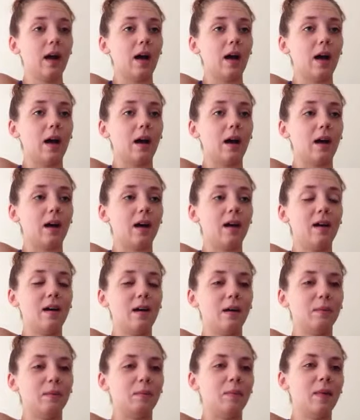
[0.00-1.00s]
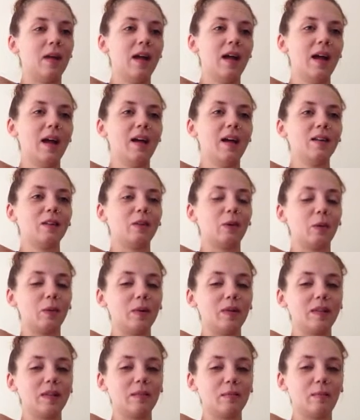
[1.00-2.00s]
Um, so we
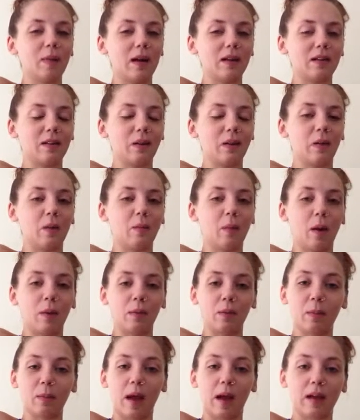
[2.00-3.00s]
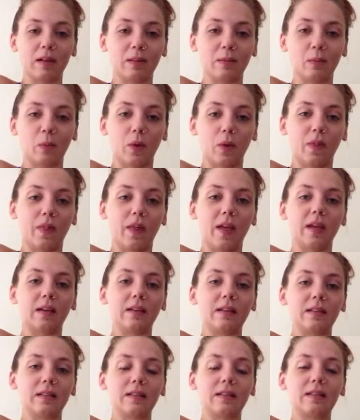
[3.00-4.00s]
went back to the old apartment, packed some more
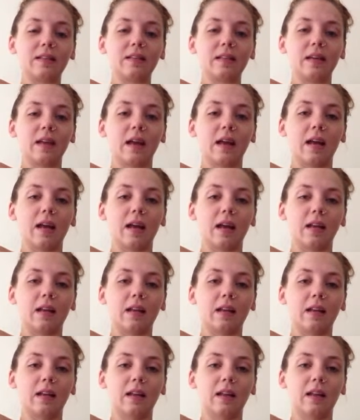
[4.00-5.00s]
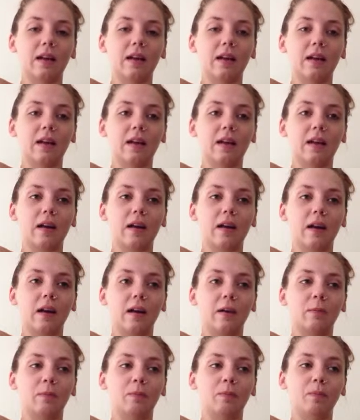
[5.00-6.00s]
things, and
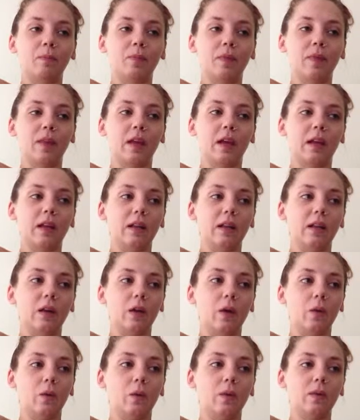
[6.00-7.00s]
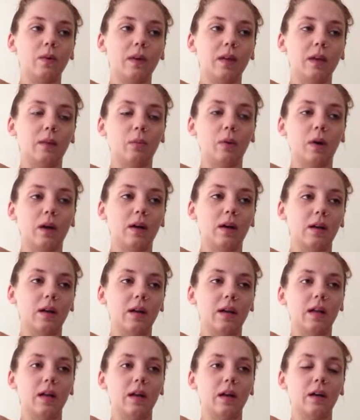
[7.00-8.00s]
then he brought it
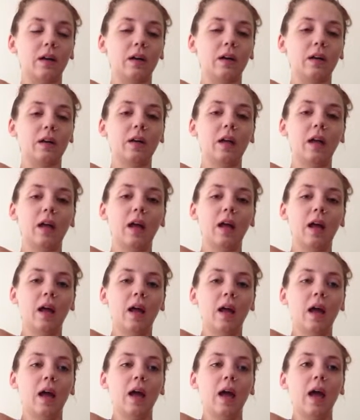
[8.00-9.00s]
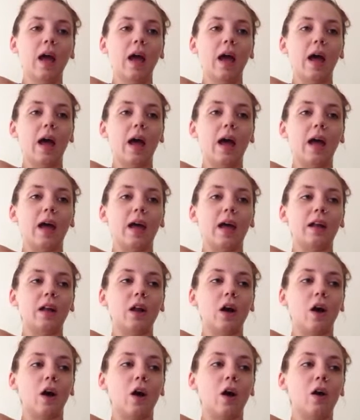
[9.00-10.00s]
here, and
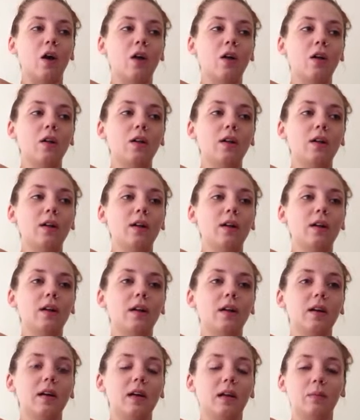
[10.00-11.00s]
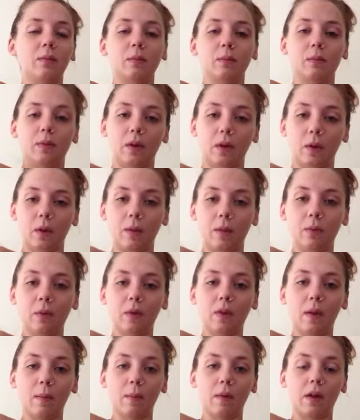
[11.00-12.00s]
he
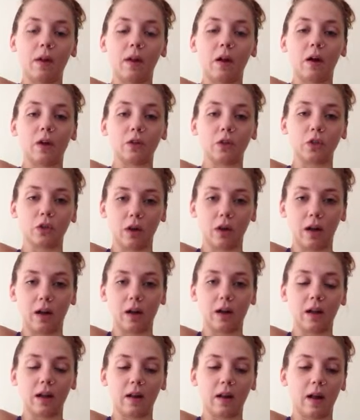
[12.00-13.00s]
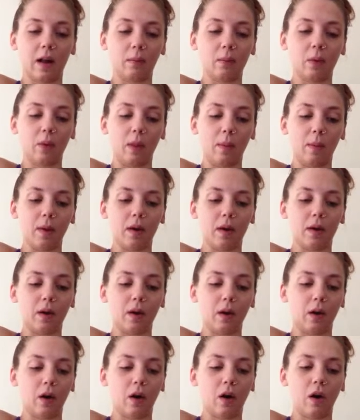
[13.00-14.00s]
pulled up in our truck, and I pulled up in
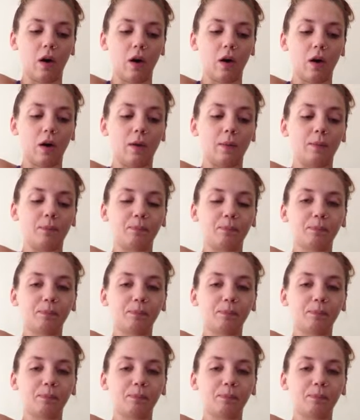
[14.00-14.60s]
our car,